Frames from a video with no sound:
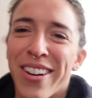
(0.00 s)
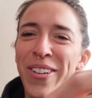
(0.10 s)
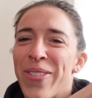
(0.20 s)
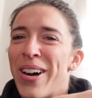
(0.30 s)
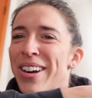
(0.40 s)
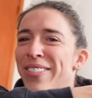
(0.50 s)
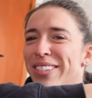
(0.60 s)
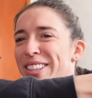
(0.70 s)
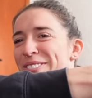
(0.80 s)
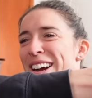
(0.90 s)
her water
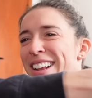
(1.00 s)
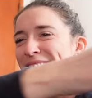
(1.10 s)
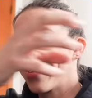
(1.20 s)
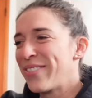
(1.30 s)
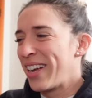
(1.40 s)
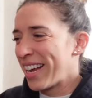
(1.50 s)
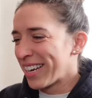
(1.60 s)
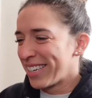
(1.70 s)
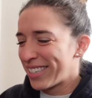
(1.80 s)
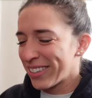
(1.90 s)
with the right arm
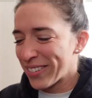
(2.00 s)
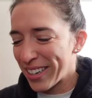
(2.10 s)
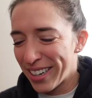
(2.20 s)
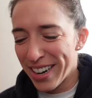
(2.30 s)
handed to her.